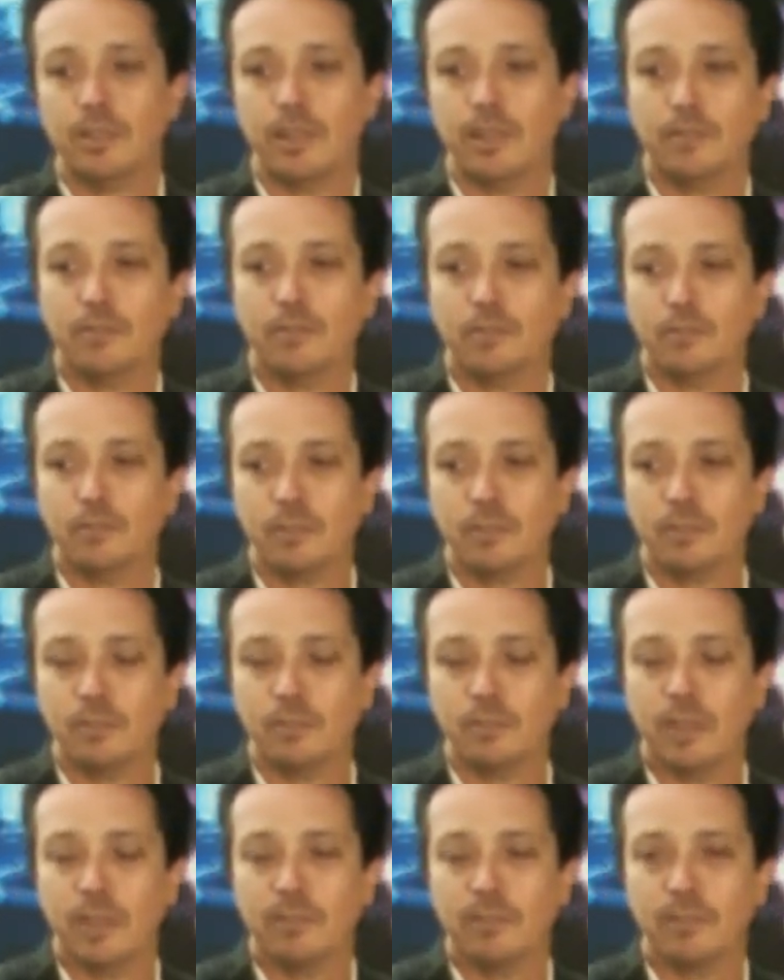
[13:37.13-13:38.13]
Unfortunately,
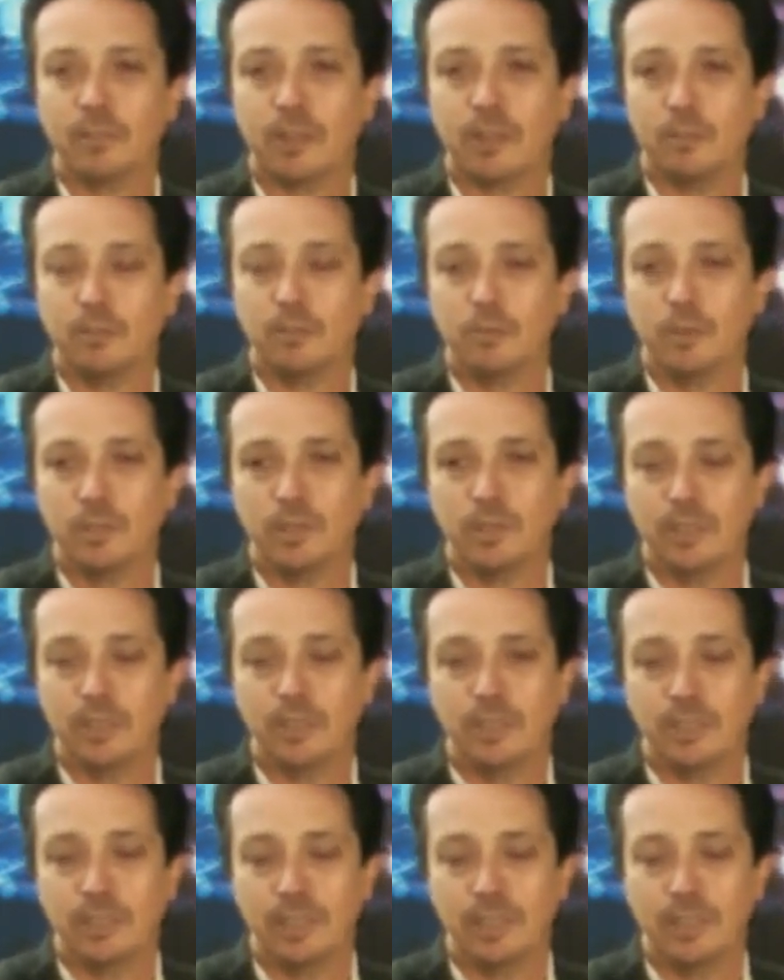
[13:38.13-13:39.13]
we're having trouble with
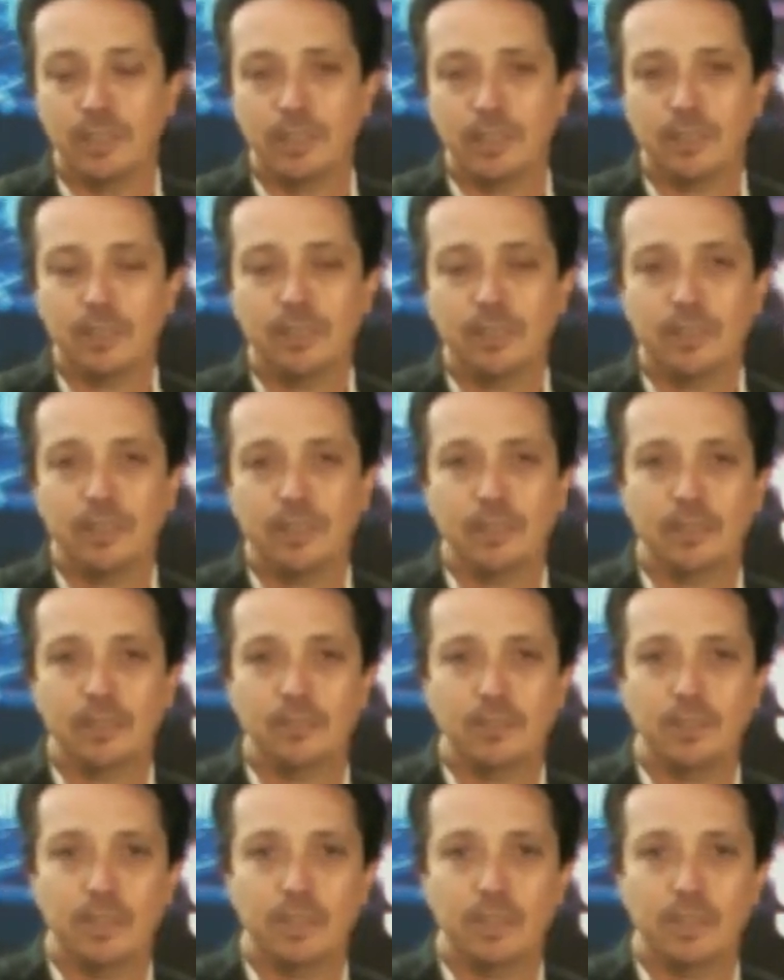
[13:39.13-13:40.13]
the uh, the
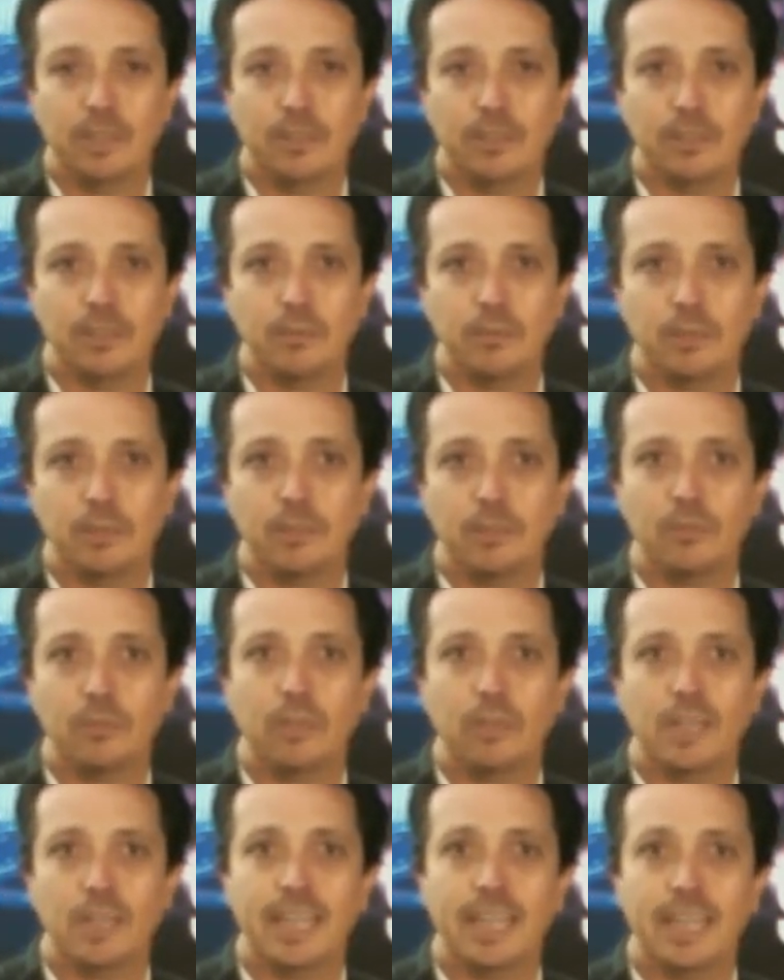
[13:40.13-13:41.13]
video, so we can do
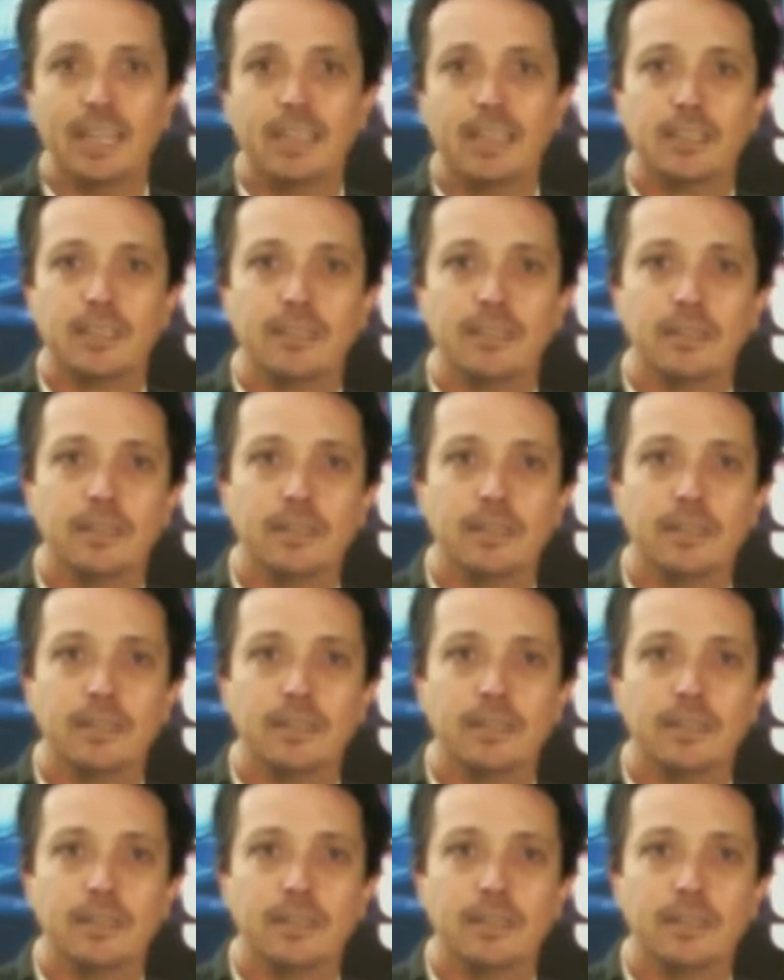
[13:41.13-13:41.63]
a link.